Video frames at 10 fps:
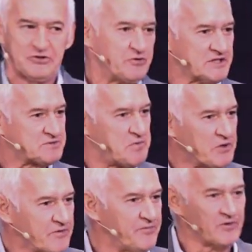through this
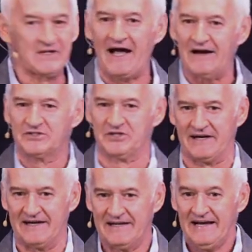beautiful
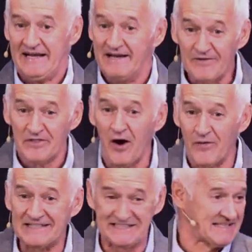country, even
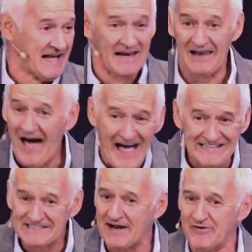though it's
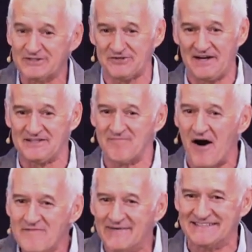lying territory at the
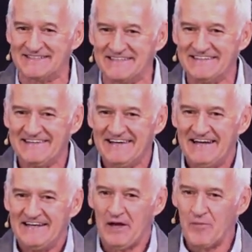moment,
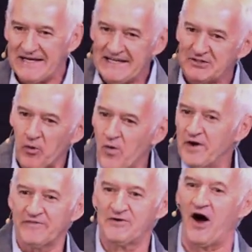then we need the
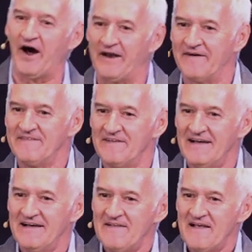word of God.
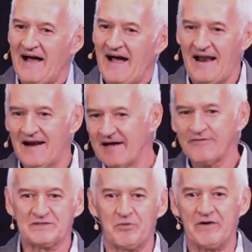And I
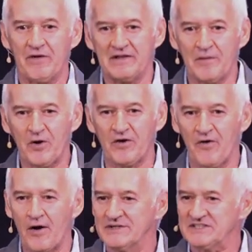love it when in the book of
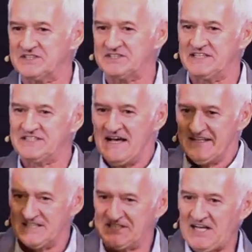Romans it says,
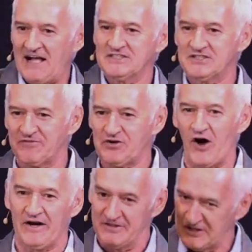The sons of
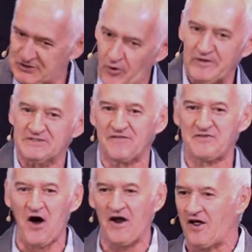God and the daughters of
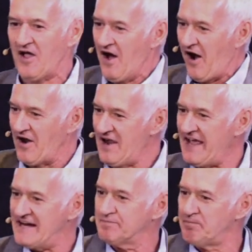God are, are
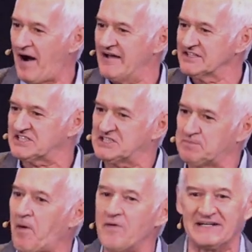led by the
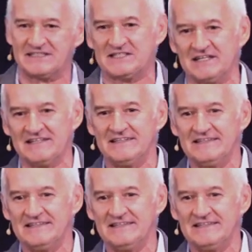Spirit.